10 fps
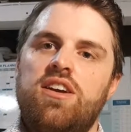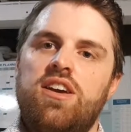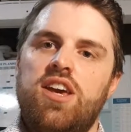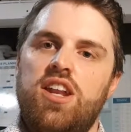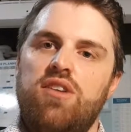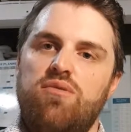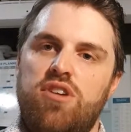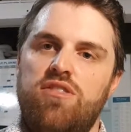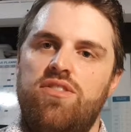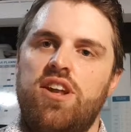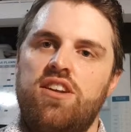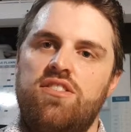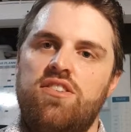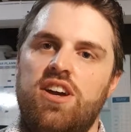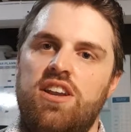Getting rid of that
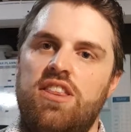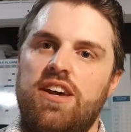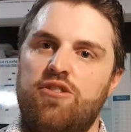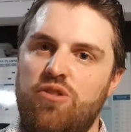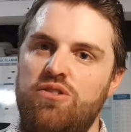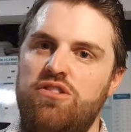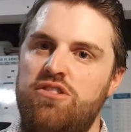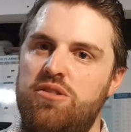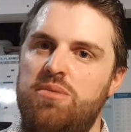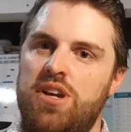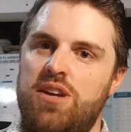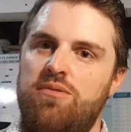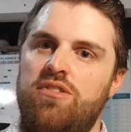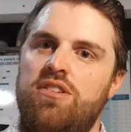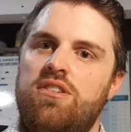anxiety that causes the
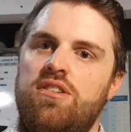behavior